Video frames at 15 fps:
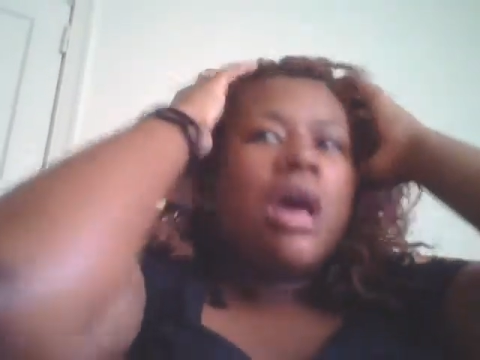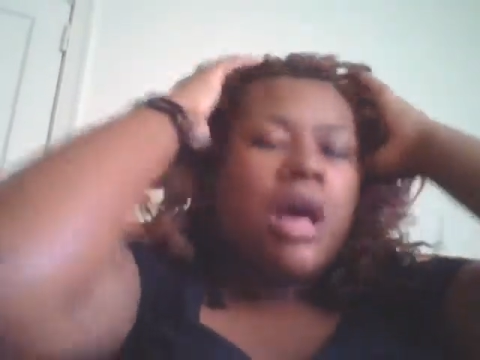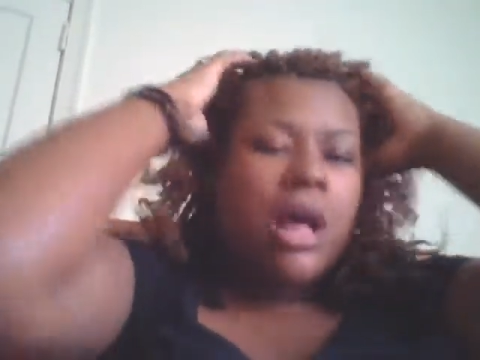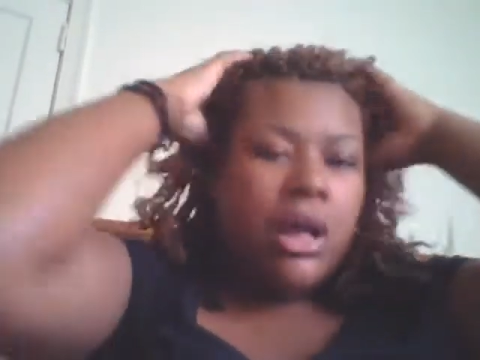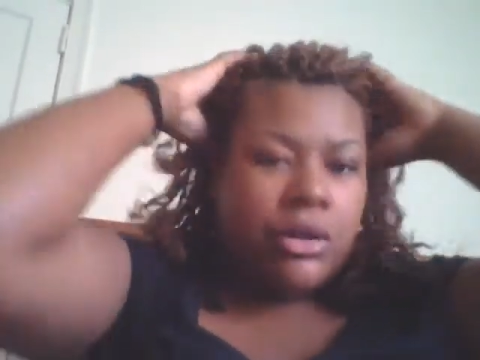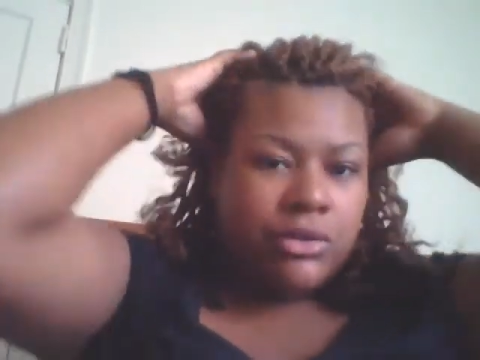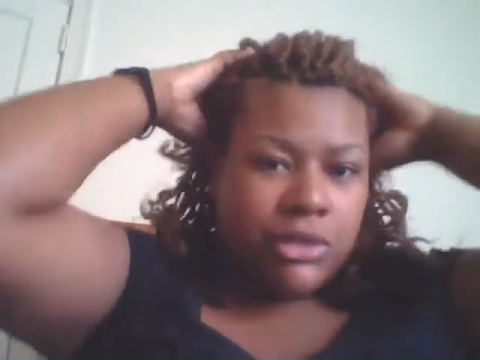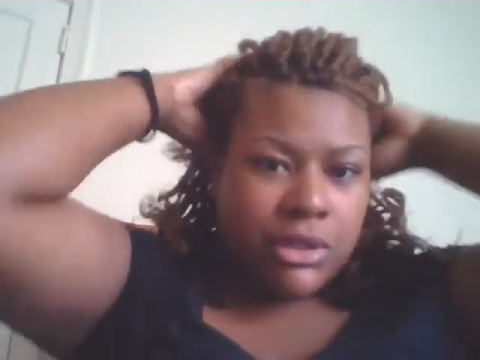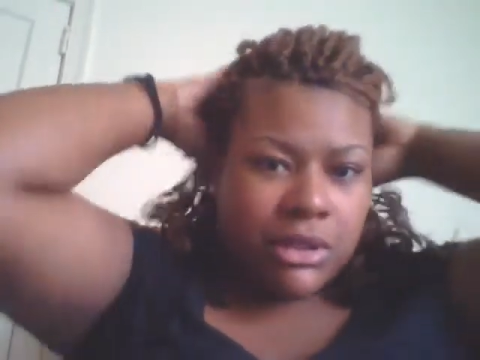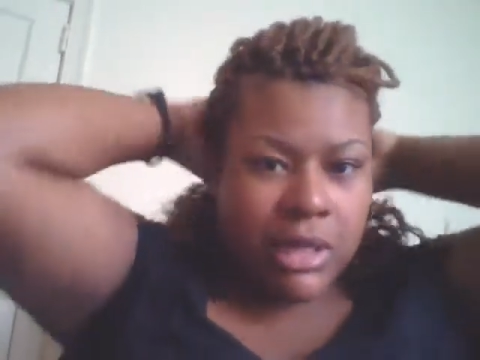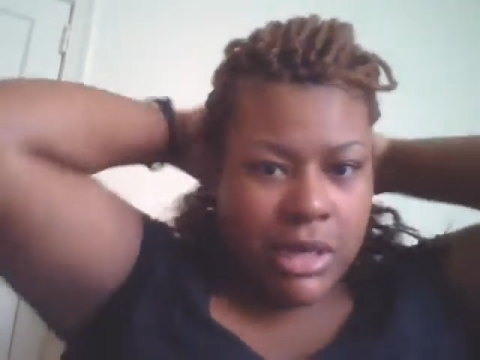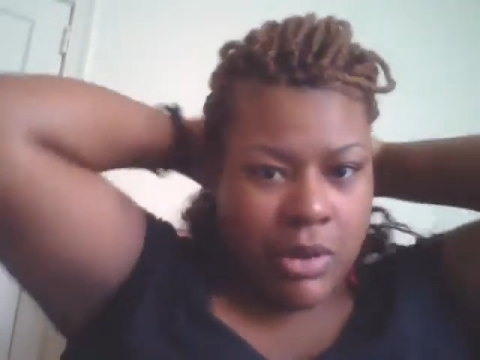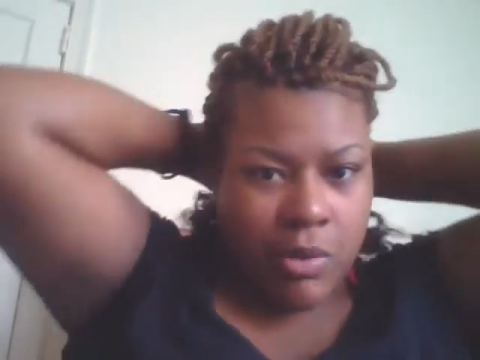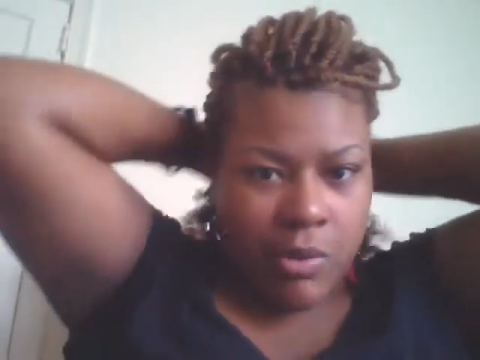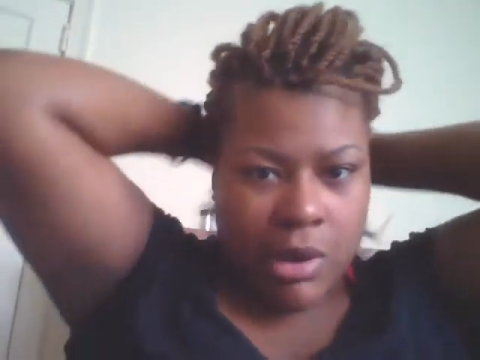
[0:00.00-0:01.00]
I'll just
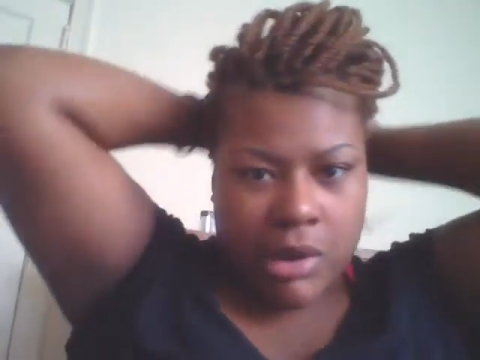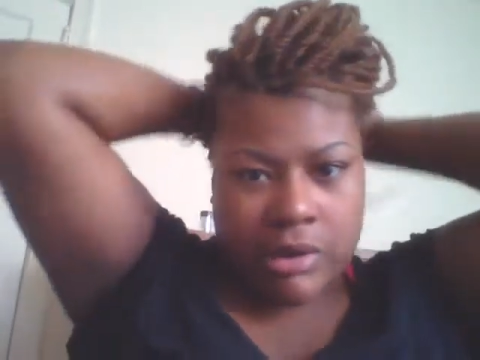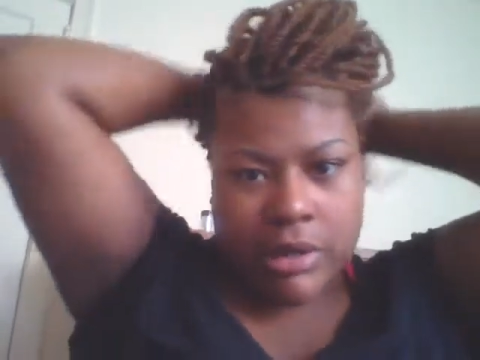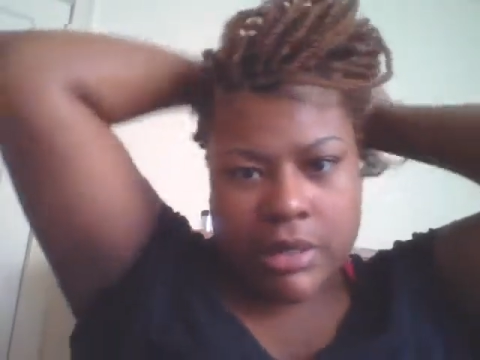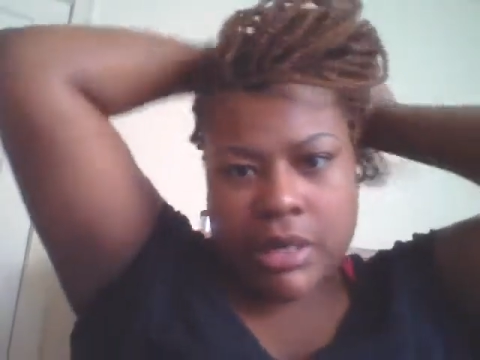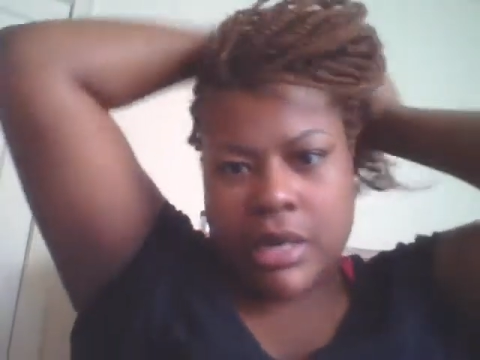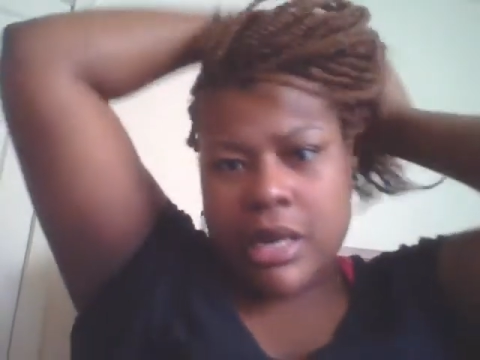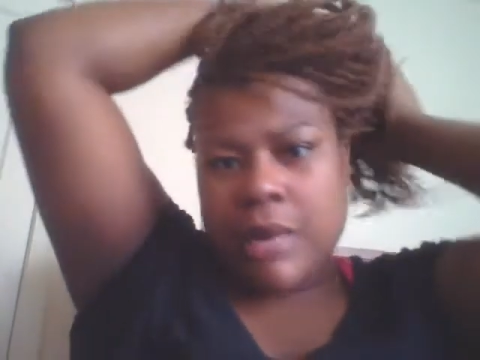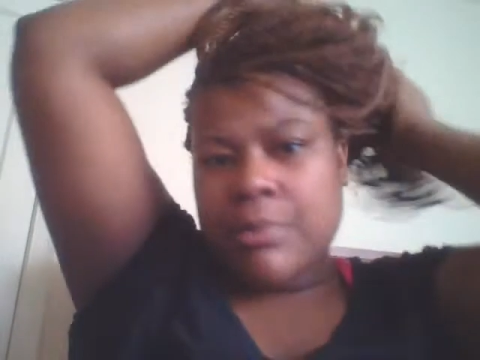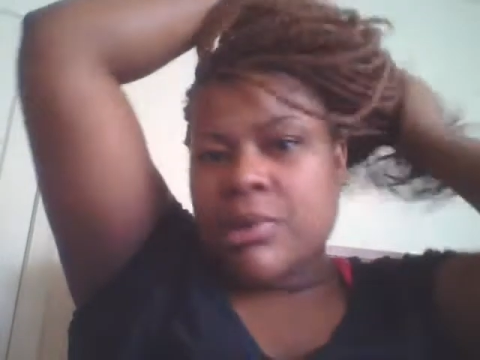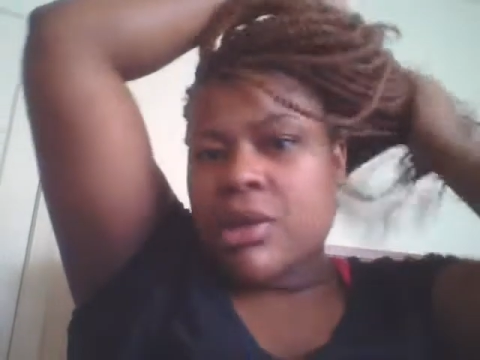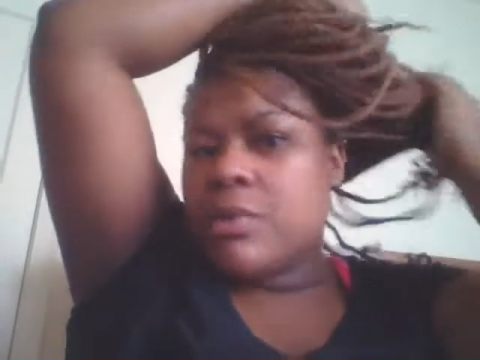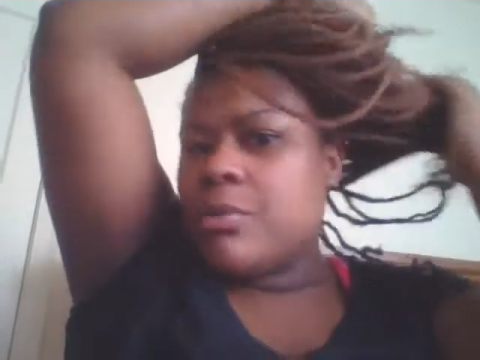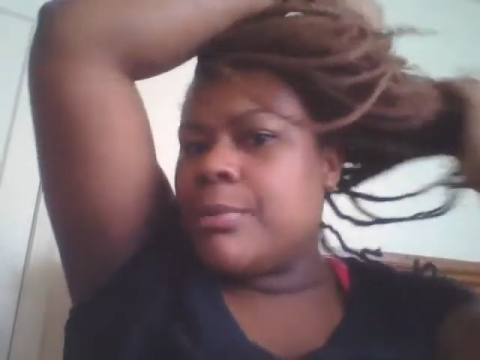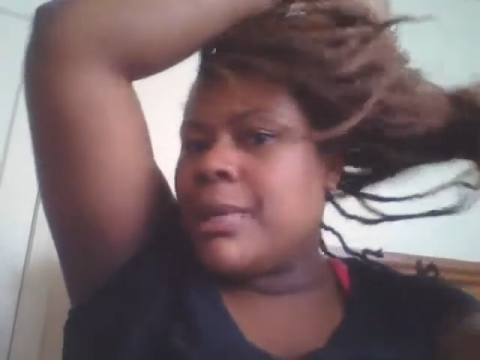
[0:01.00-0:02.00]
like walk in the
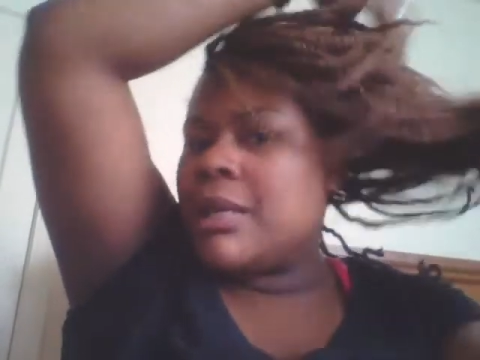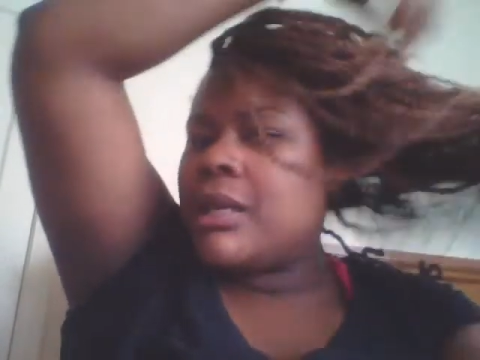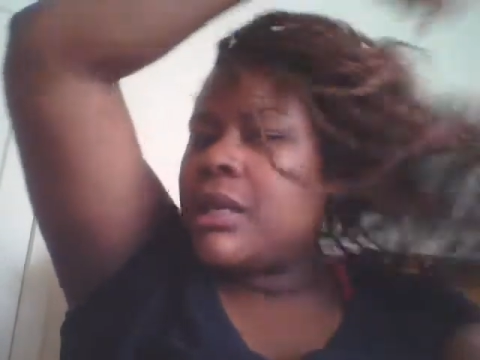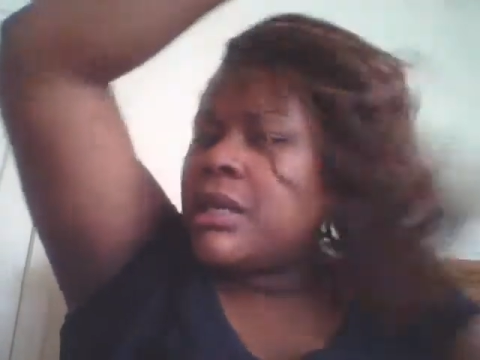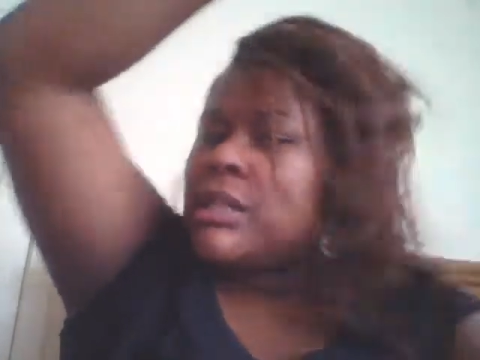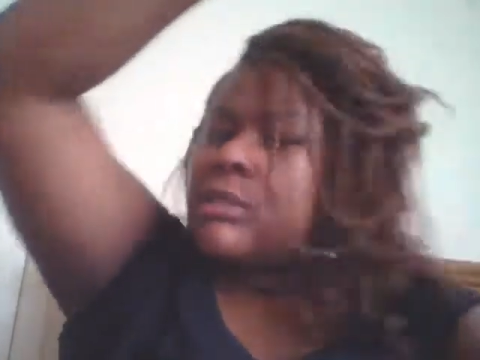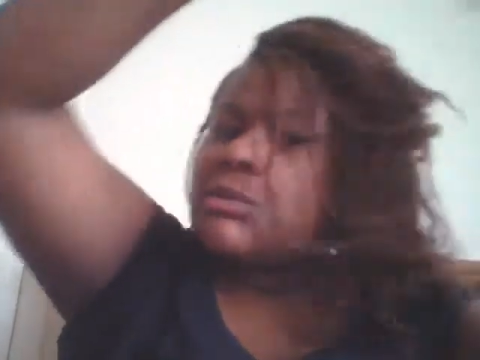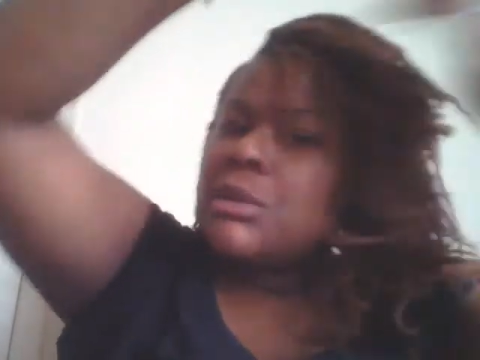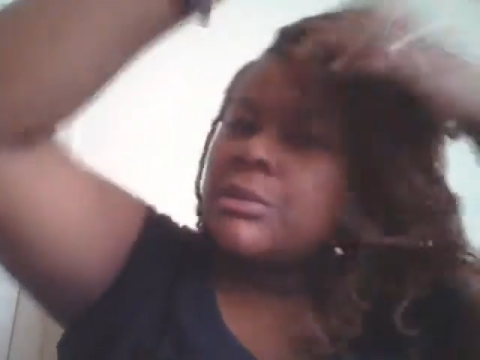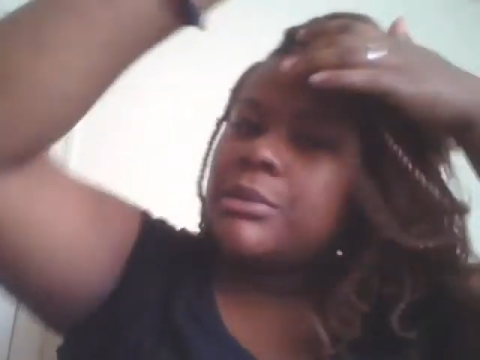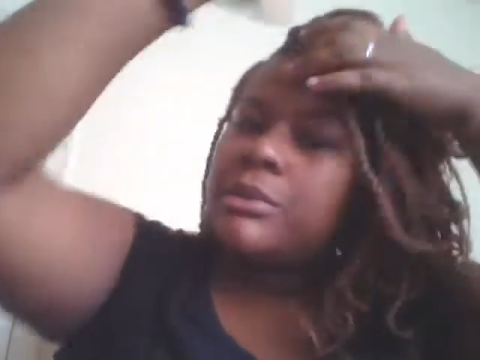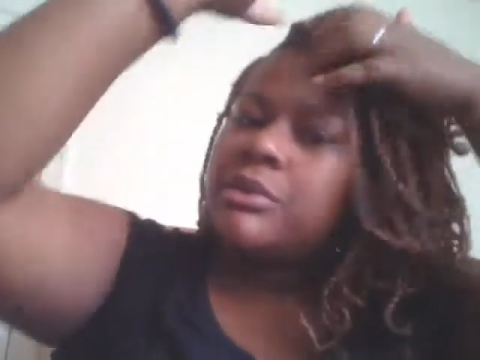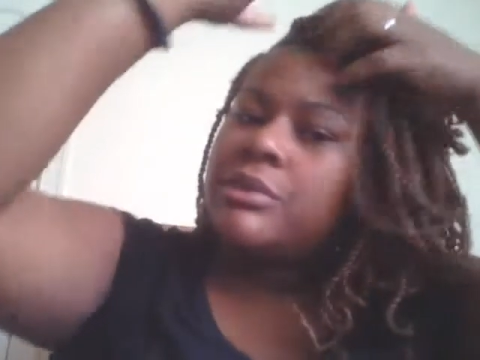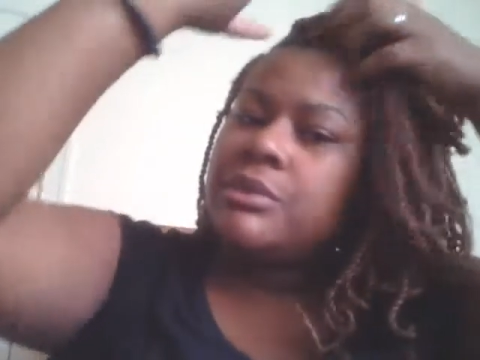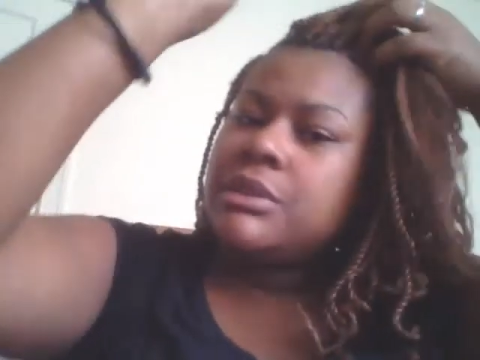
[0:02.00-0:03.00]
neighborhood with my kids probably
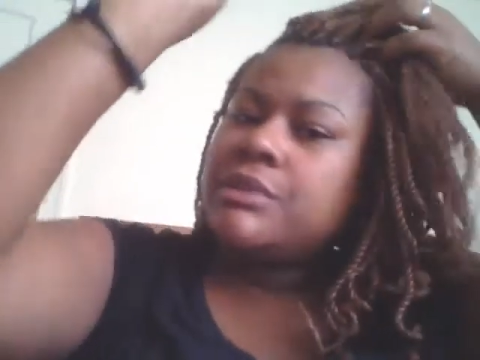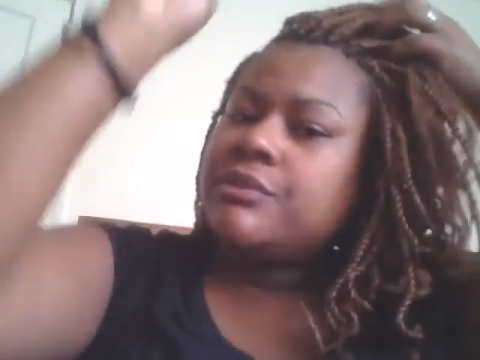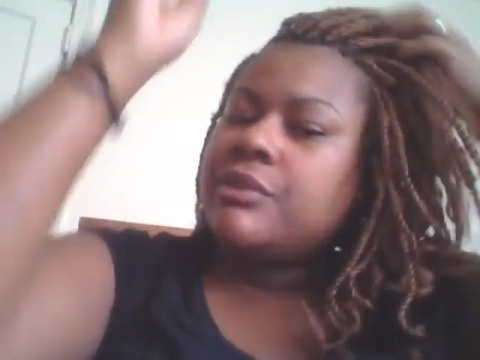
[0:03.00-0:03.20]
three,